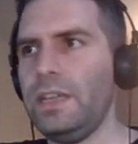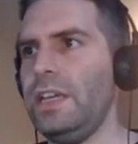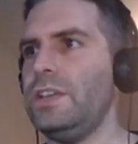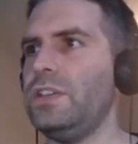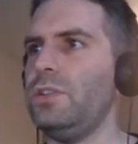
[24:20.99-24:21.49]

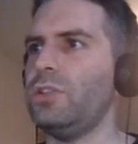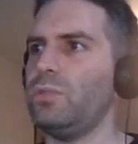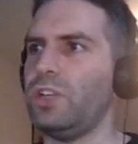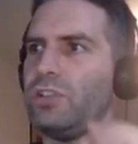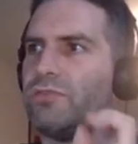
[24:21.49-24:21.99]
is you're
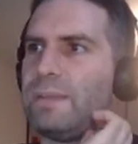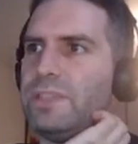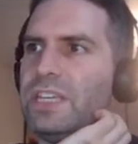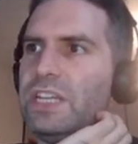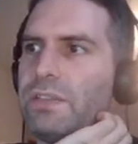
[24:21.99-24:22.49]
going to want to
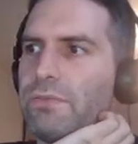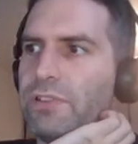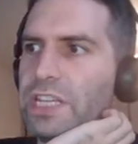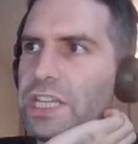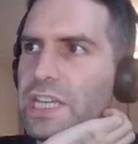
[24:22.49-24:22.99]
grab these
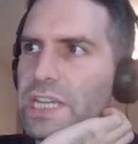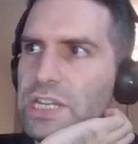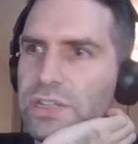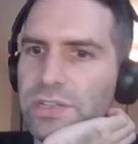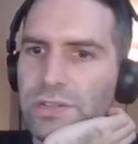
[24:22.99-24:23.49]
3
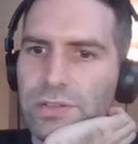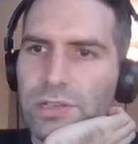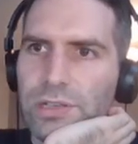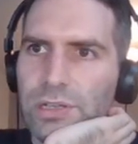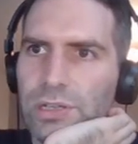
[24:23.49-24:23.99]
keys
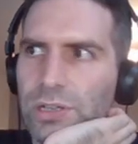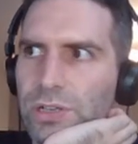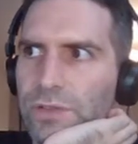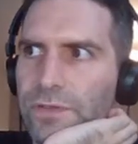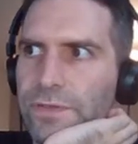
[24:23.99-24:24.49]

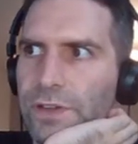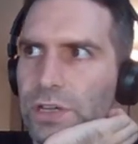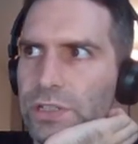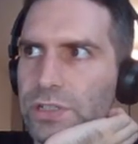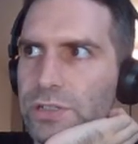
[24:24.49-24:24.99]

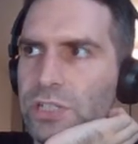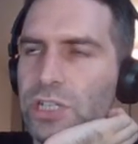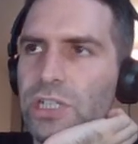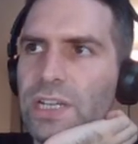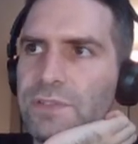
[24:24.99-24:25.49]
first.
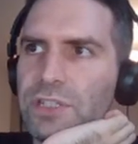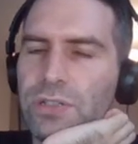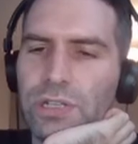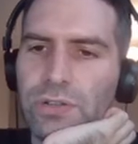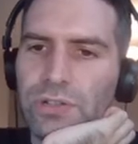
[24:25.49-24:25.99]
So you're going to have to
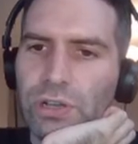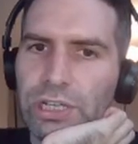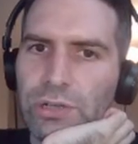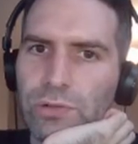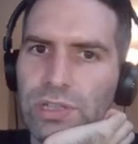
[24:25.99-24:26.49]
do 2
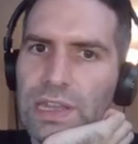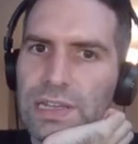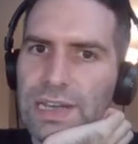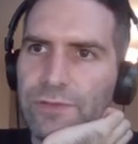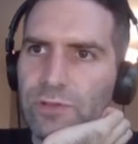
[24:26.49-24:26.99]
cycles of
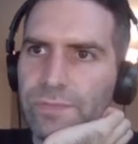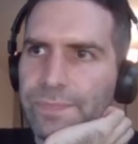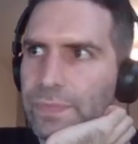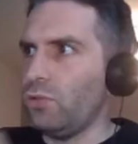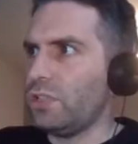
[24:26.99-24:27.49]
this level.
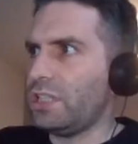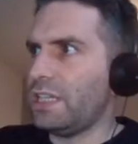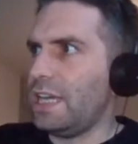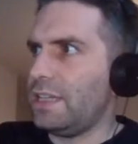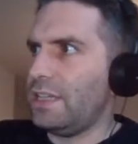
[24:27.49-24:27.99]
In order to
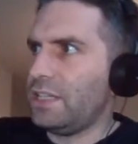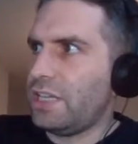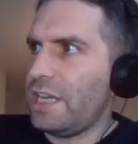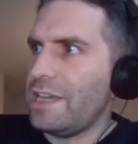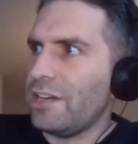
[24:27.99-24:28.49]
get this
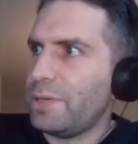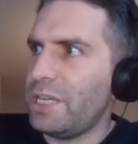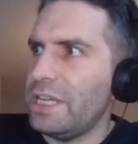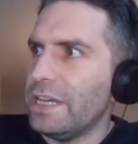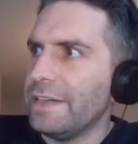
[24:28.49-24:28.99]
key up
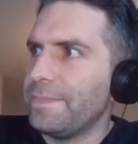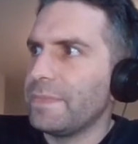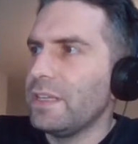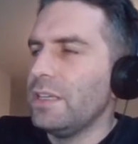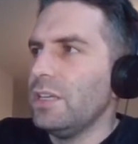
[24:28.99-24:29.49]
here,
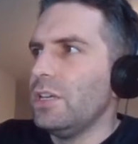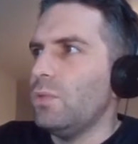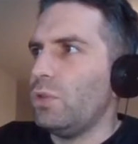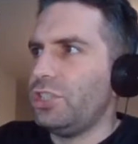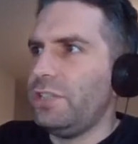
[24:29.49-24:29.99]

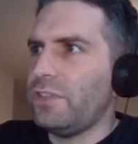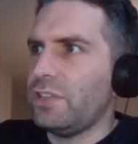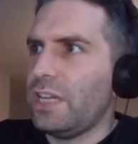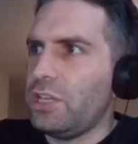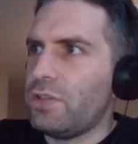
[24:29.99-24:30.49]
once you've
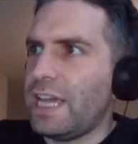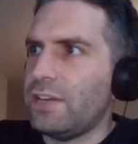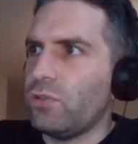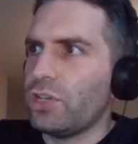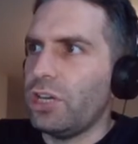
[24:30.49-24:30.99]
done that, you
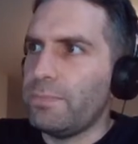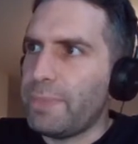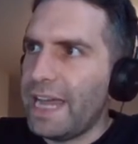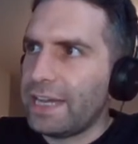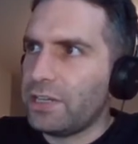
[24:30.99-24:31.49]
cannot go
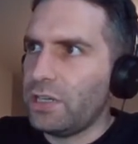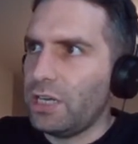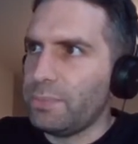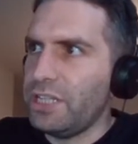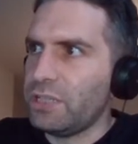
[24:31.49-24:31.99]
back
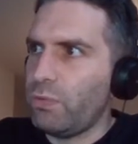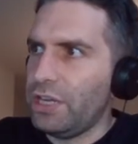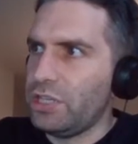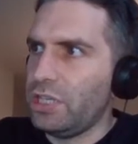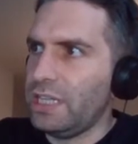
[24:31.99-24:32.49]
up this
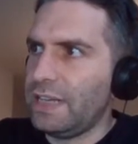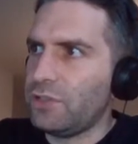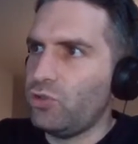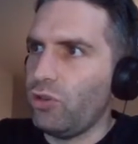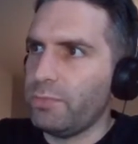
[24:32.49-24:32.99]
way. So you're going to
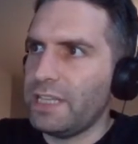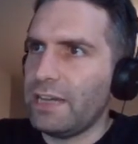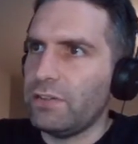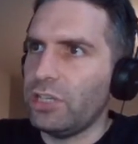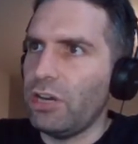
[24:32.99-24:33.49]
have to drop
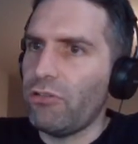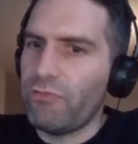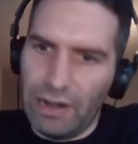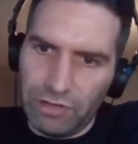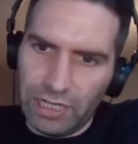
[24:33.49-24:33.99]
down and go around